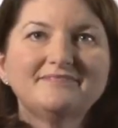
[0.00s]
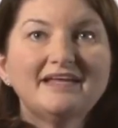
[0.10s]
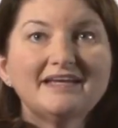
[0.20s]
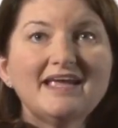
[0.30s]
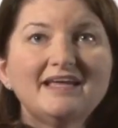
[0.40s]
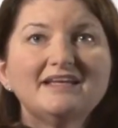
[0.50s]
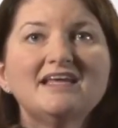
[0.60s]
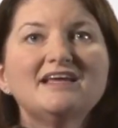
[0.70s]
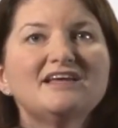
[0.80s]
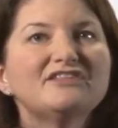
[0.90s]
And again,
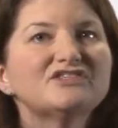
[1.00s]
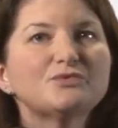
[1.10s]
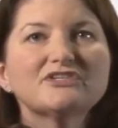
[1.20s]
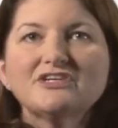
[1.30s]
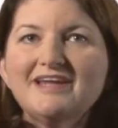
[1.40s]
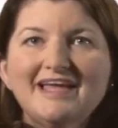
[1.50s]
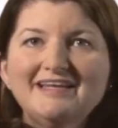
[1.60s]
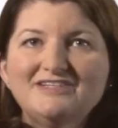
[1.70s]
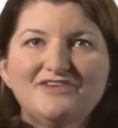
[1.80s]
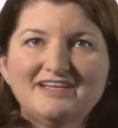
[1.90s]
this works on
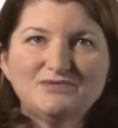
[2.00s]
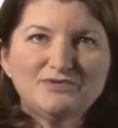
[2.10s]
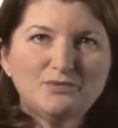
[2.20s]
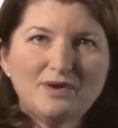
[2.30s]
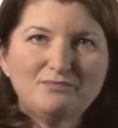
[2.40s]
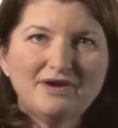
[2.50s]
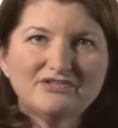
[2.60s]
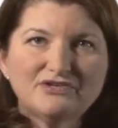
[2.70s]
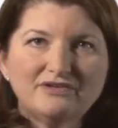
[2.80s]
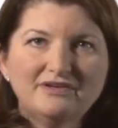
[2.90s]
any device with a web
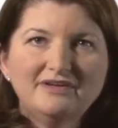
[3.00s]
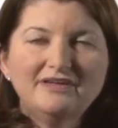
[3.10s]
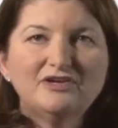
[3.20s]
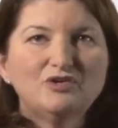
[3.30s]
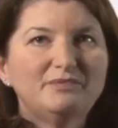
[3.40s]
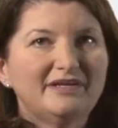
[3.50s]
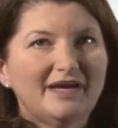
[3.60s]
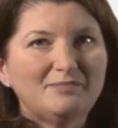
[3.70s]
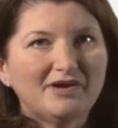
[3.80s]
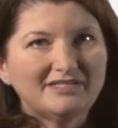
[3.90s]
browser. It could be an
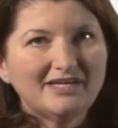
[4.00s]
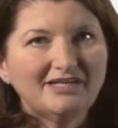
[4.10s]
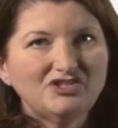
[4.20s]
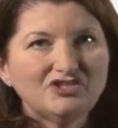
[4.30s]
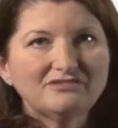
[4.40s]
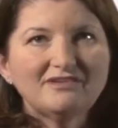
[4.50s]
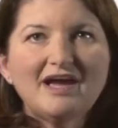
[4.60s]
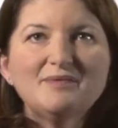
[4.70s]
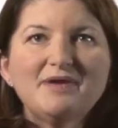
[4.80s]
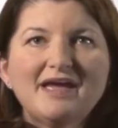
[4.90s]
iPod Touch,
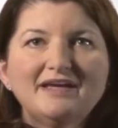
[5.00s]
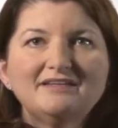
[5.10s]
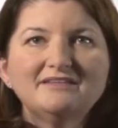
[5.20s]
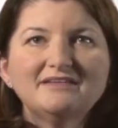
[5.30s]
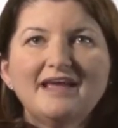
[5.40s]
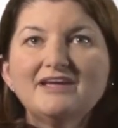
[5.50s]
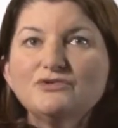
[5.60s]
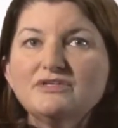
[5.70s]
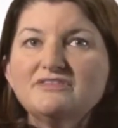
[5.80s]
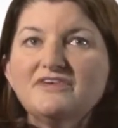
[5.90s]
iPad,
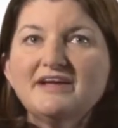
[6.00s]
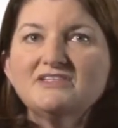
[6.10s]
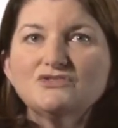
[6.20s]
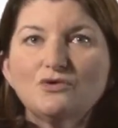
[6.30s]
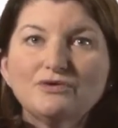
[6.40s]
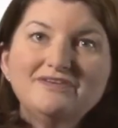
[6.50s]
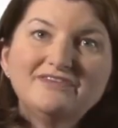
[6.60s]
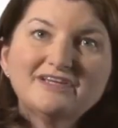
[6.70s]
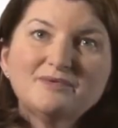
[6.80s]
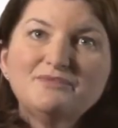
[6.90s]
Android device, or
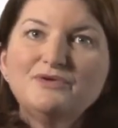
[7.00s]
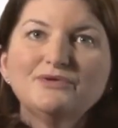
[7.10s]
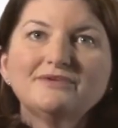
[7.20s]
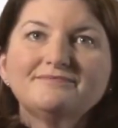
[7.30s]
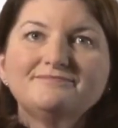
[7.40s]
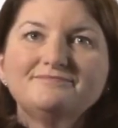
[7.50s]
even a computer.